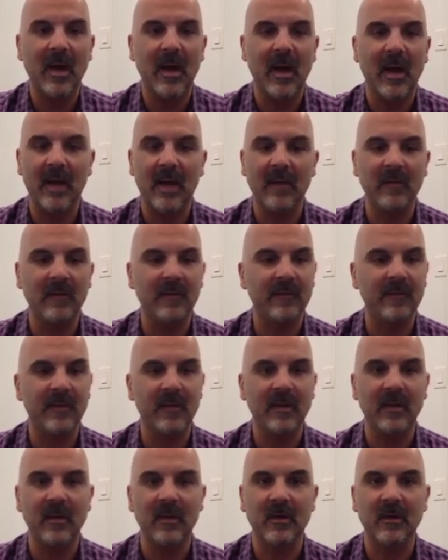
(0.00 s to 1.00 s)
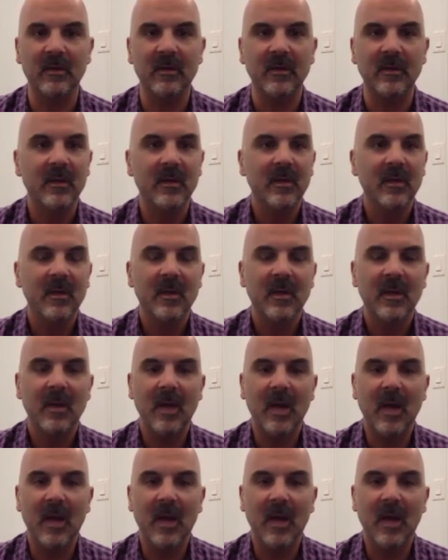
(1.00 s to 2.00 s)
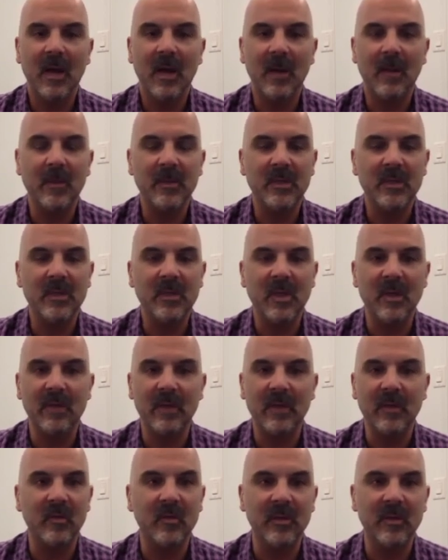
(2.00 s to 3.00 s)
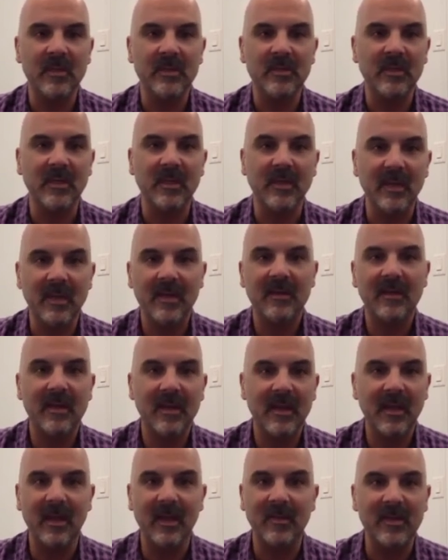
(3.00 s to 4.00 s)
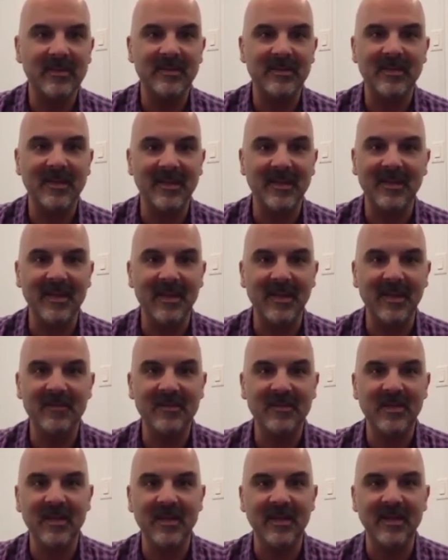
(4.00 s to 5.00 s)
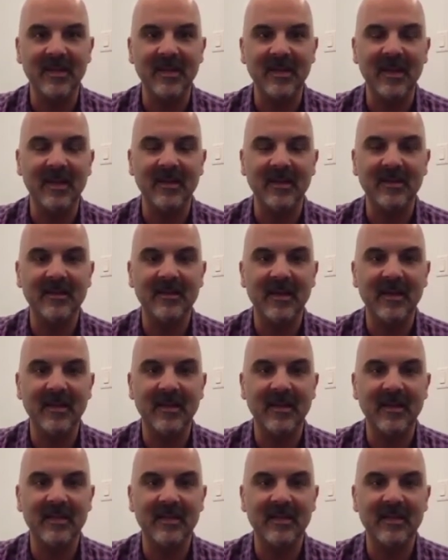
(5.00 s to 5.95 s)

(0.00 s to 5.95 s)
h- how do you feel? Um, did you have any improvements in A, B, C, D, E, F, G, and and and get